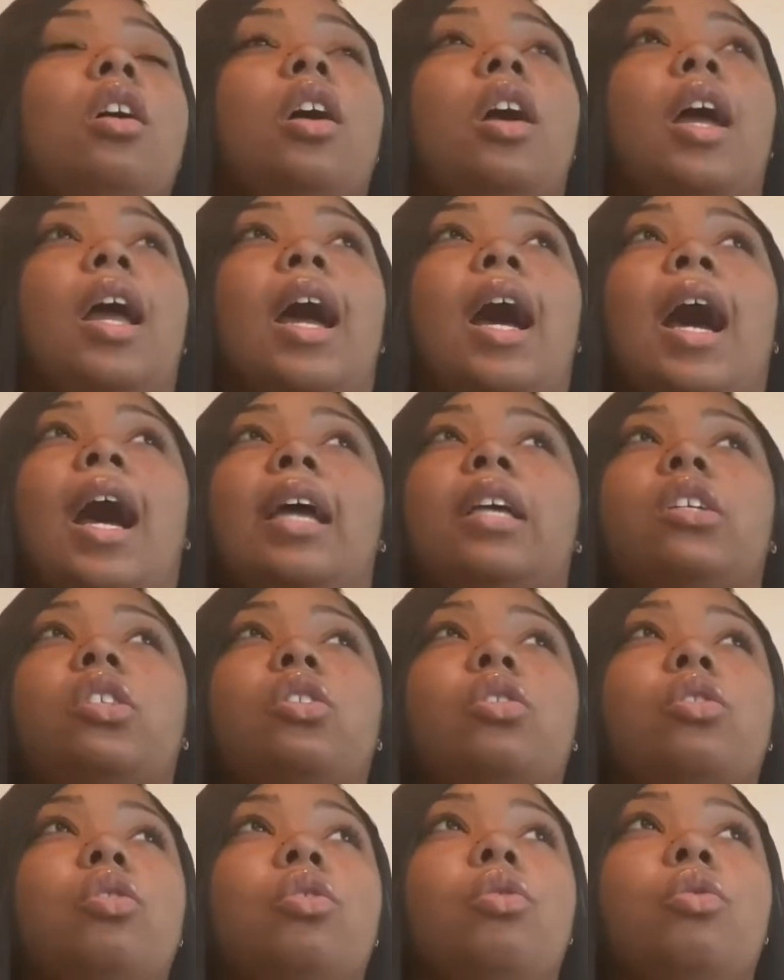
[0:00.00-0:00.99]
in high
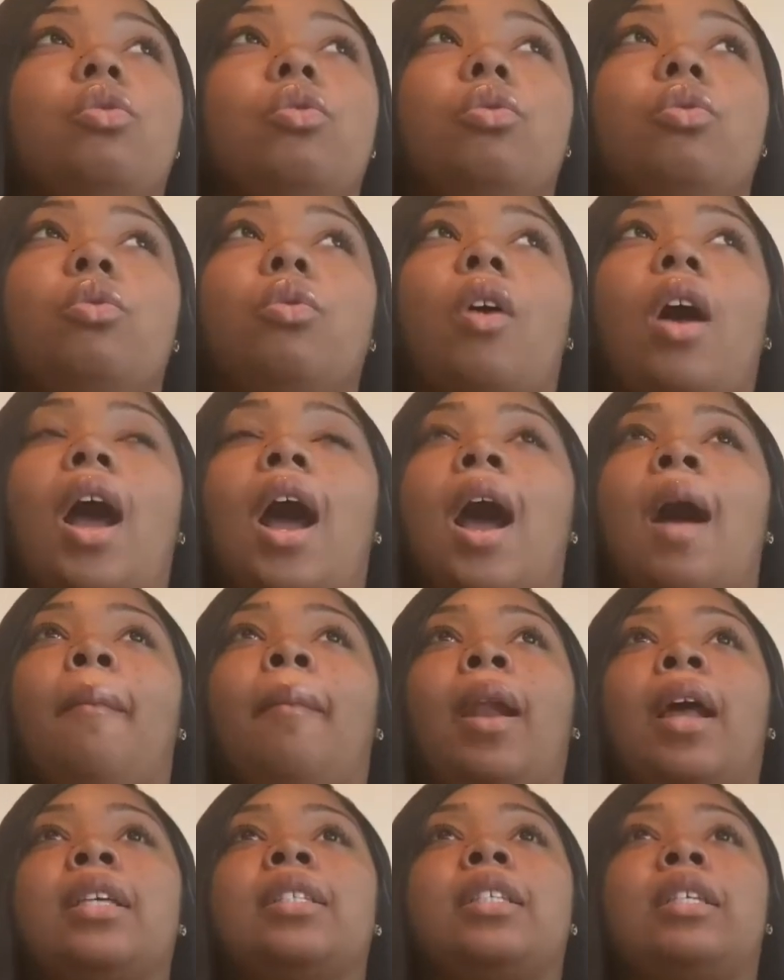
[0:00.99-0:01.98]
school,
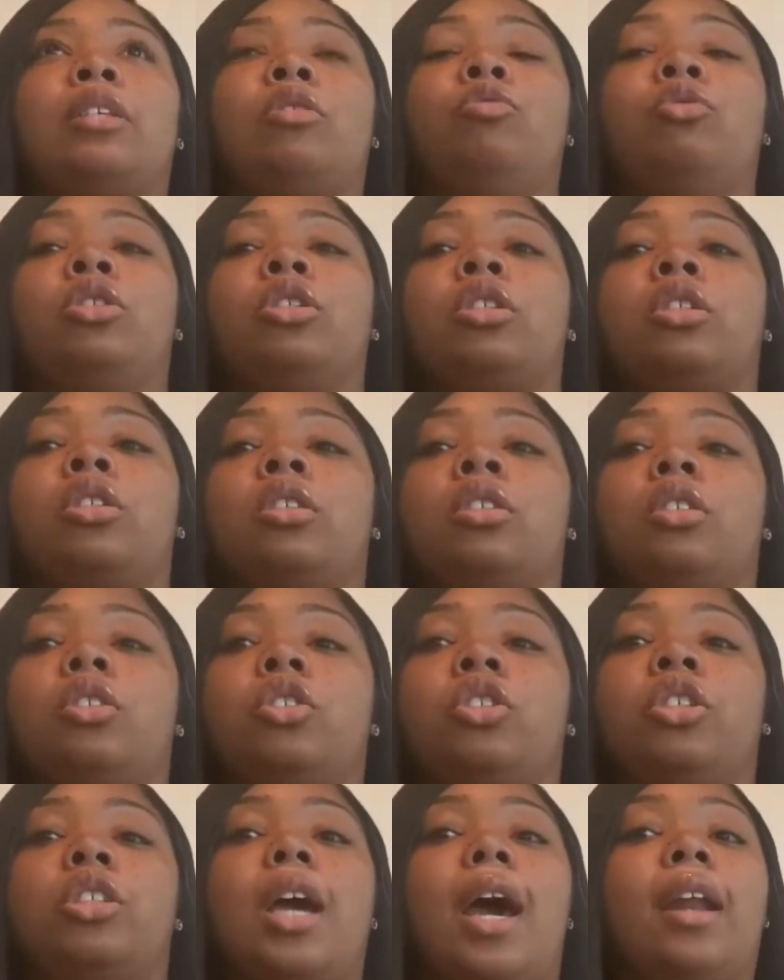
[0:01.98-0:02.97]
I'm not saying you just,
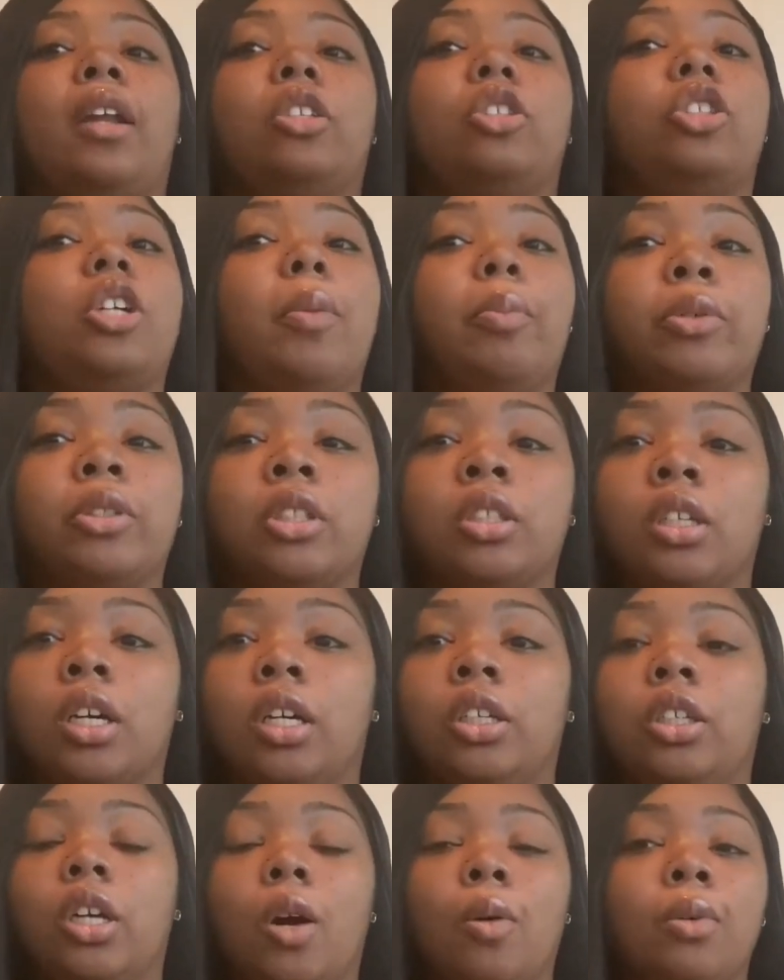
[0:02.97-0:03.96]
just got to jump into
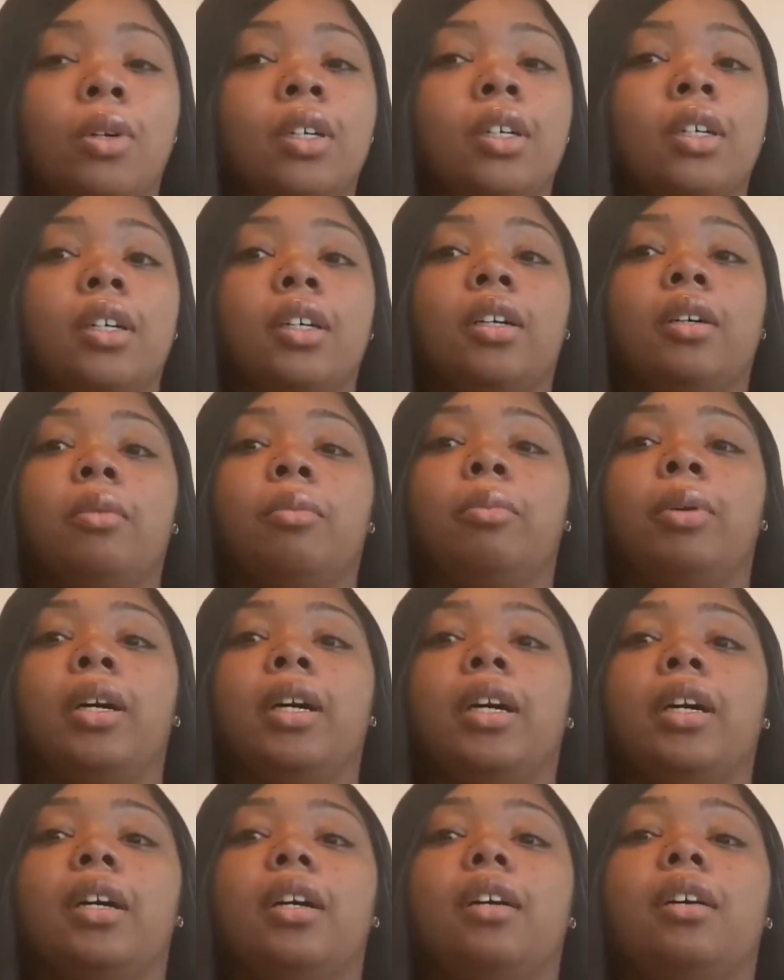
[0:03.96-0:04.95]
adulthood,
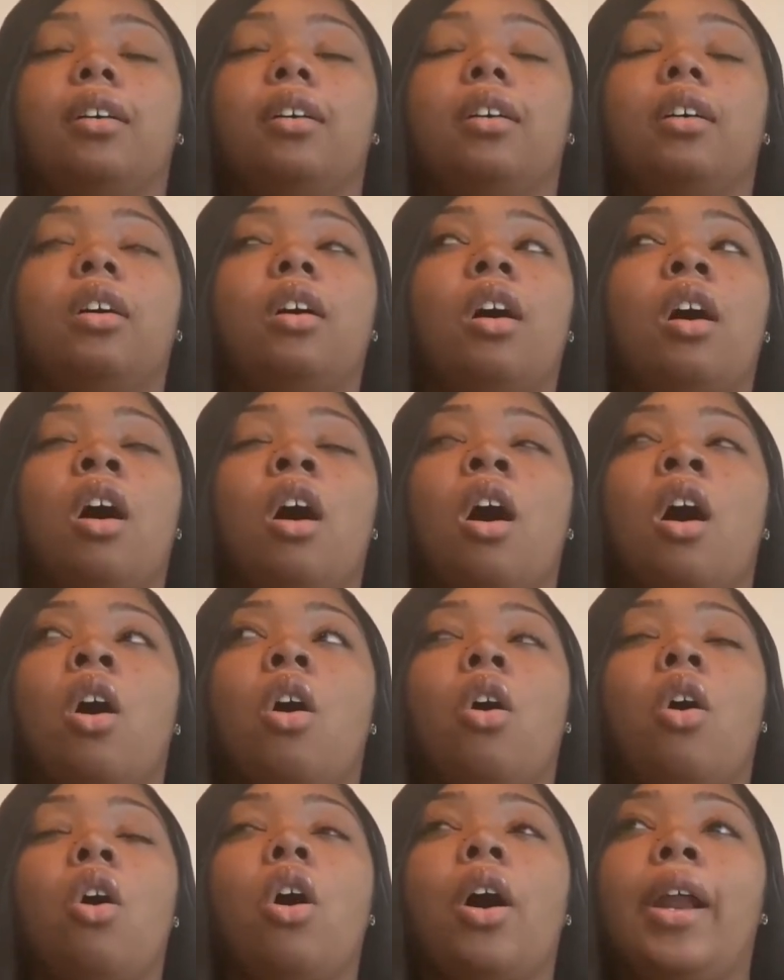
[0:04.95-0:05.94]
but
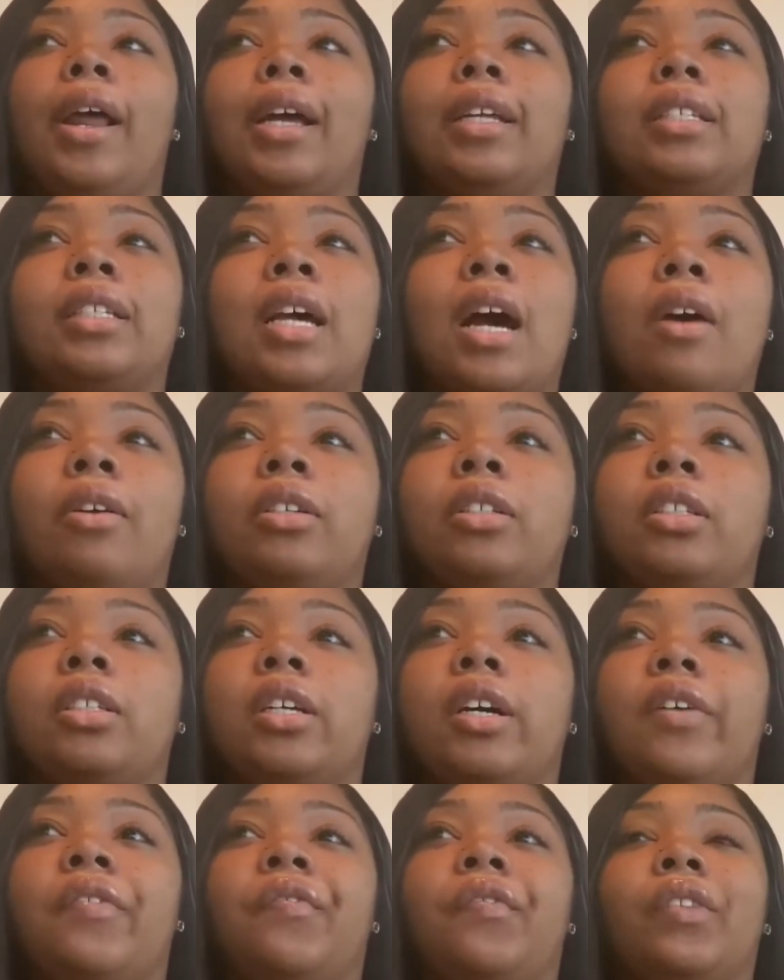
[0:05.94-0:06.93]
all that childish
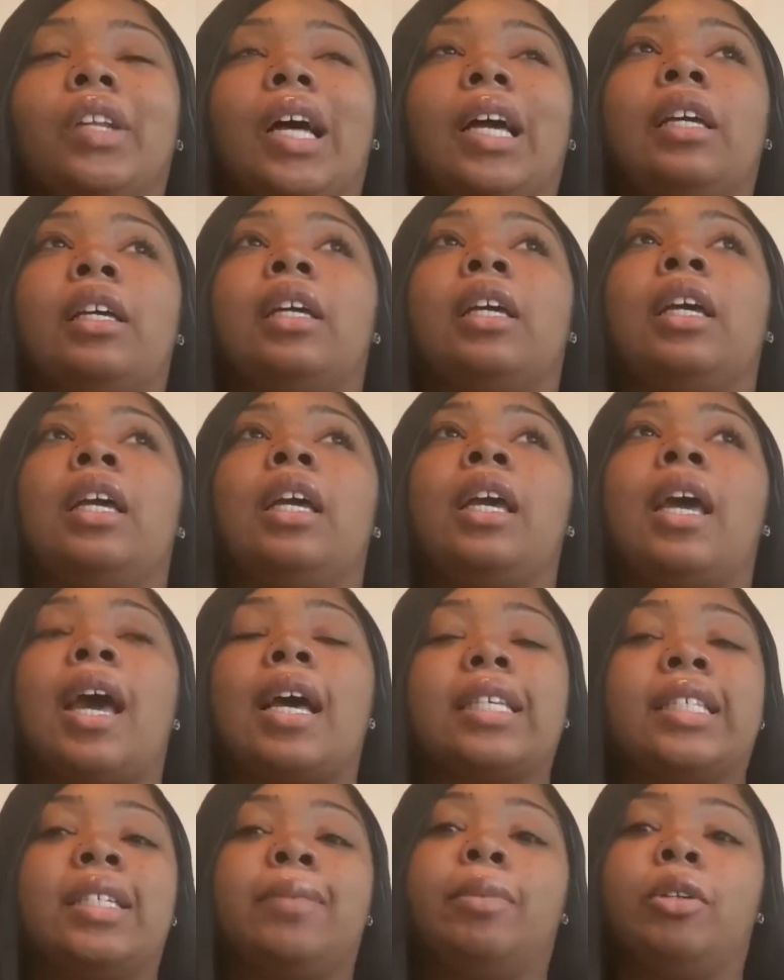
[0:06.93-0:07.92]
stuff, like it
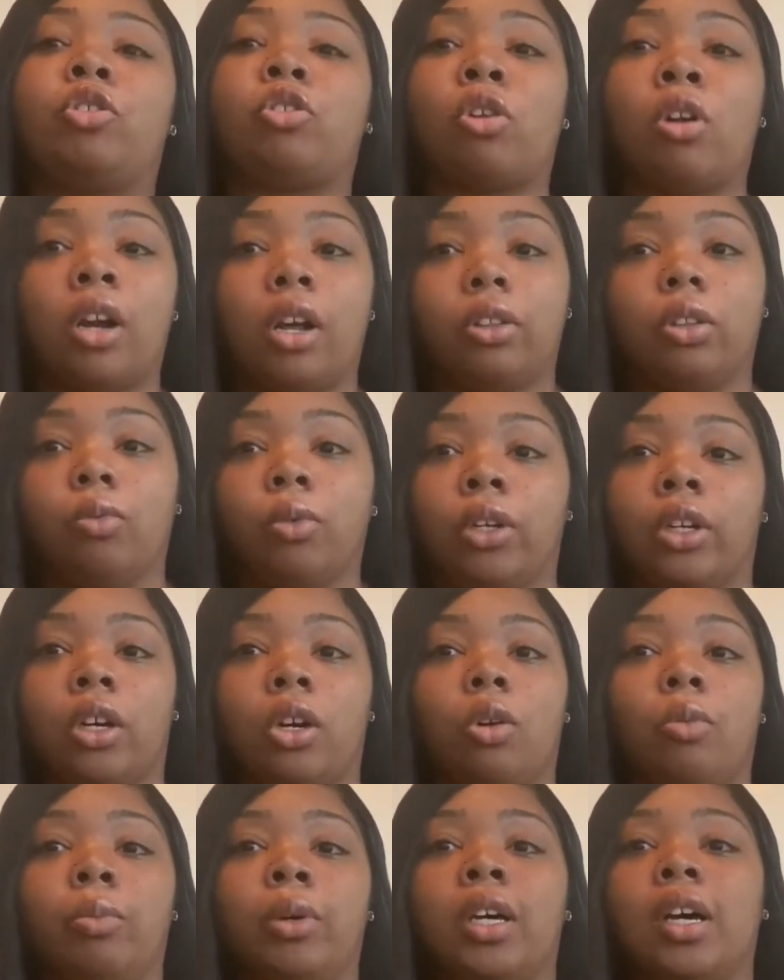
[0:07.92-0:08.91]
has to be thrown out the
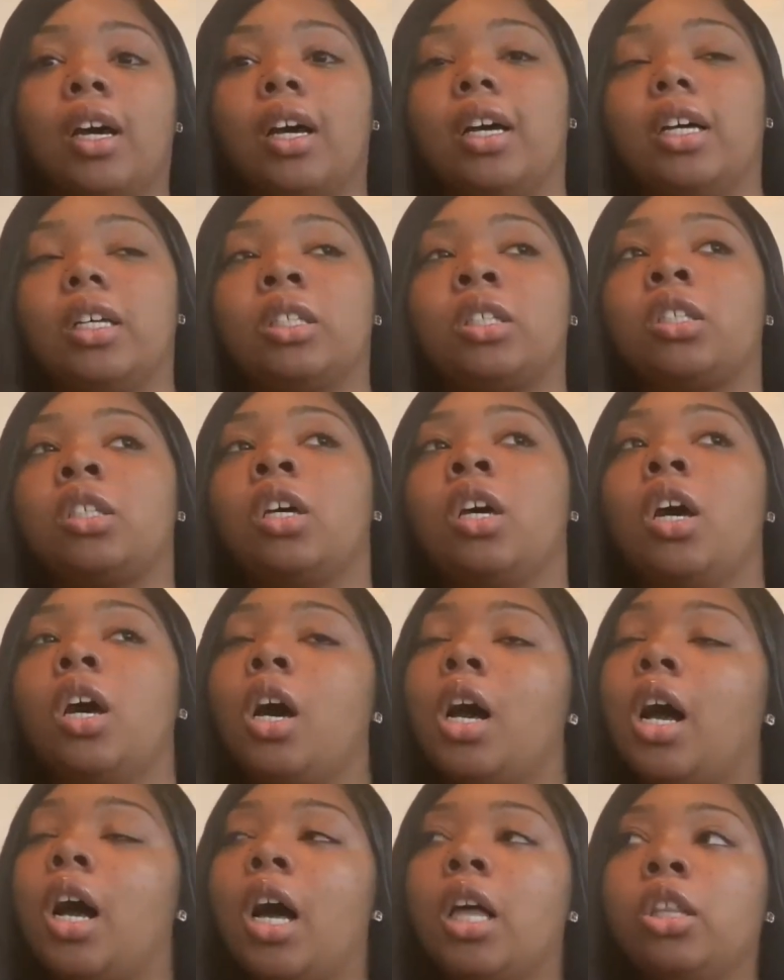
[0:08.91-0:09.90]
window because
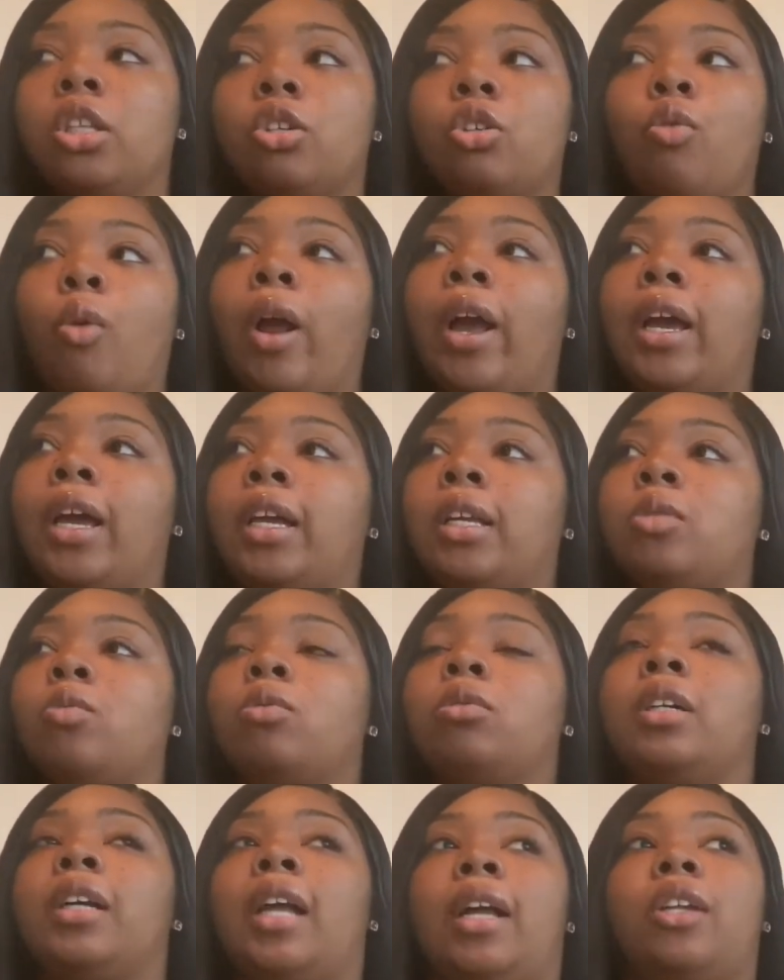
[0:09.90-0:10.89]
other grades
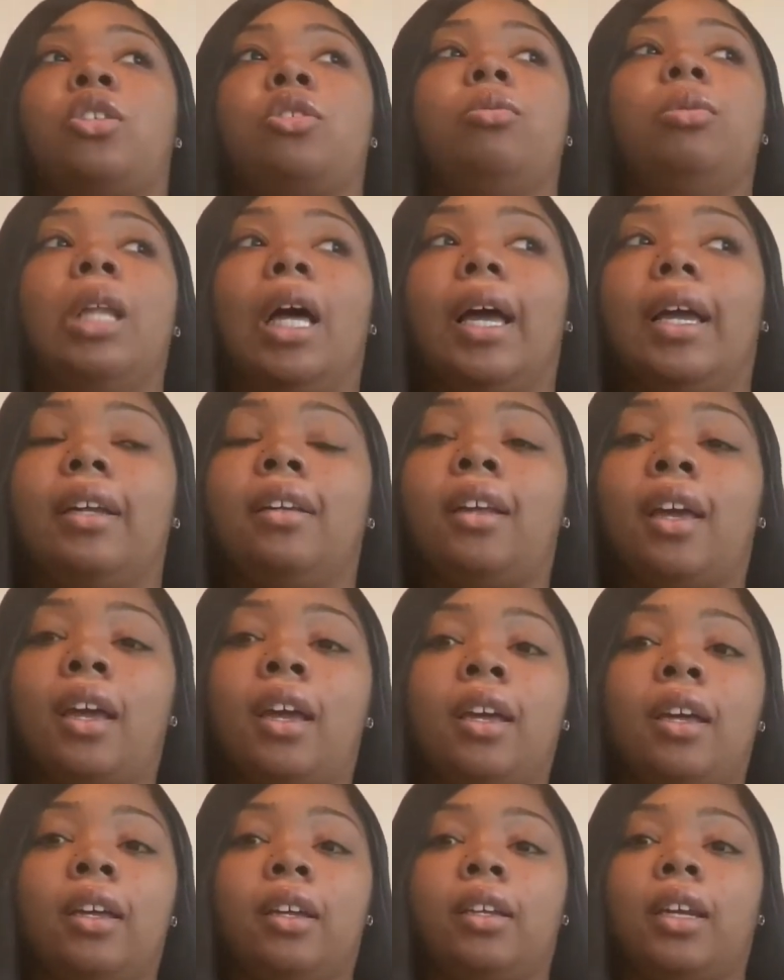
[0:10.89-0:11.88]
will look at you like,
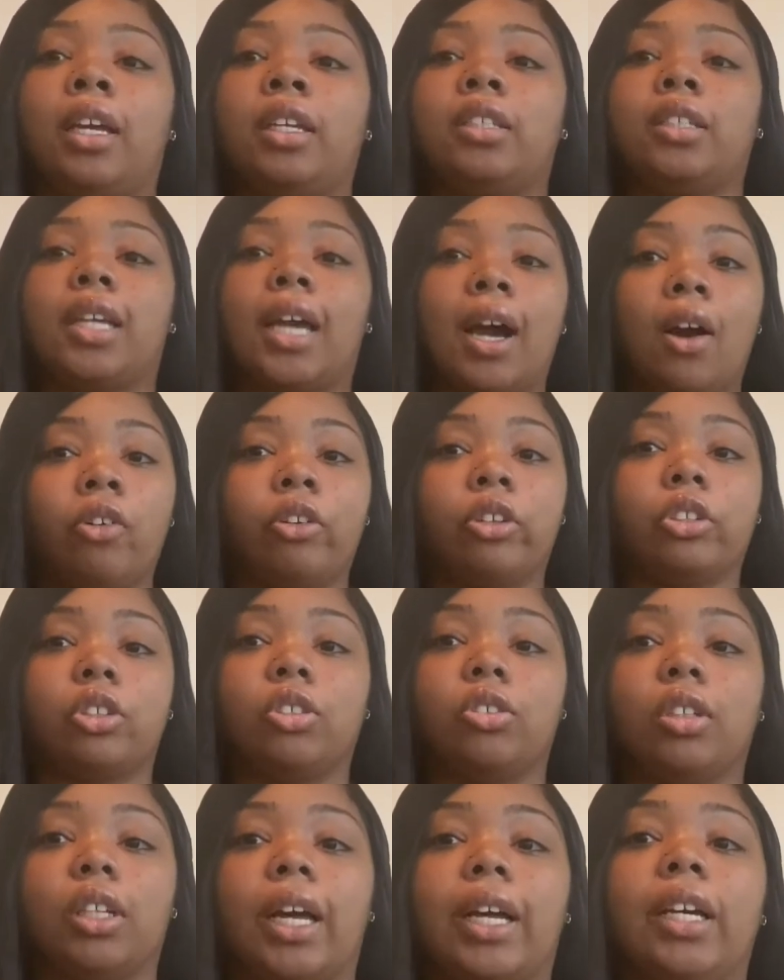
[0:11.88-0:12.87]
dang, they childish
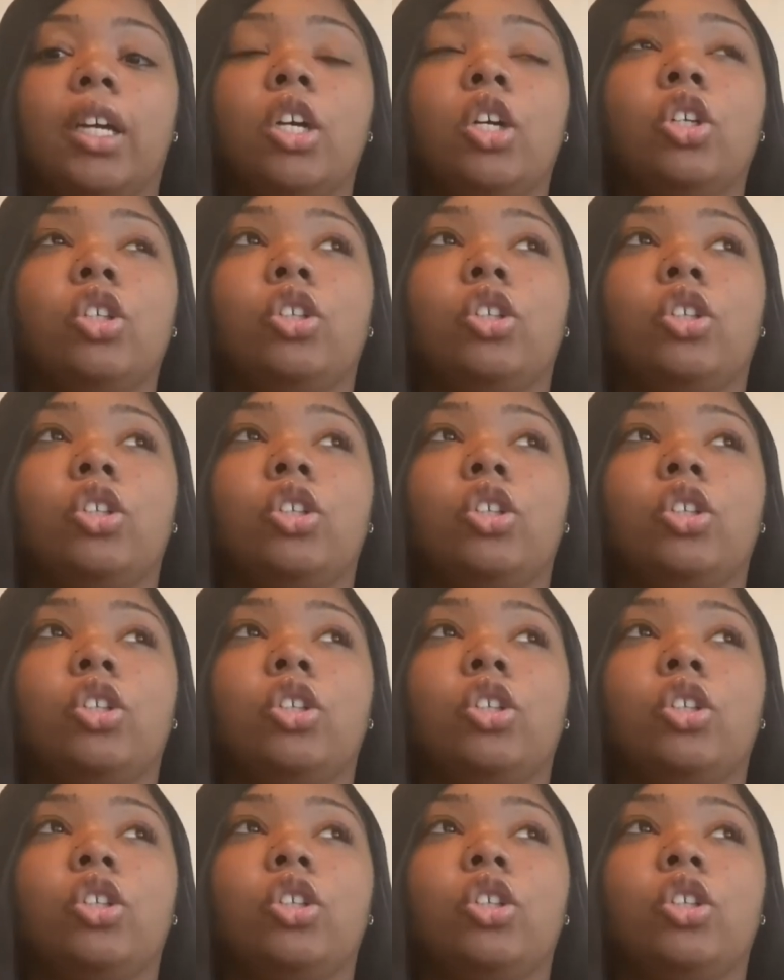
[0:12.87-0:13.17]
or like,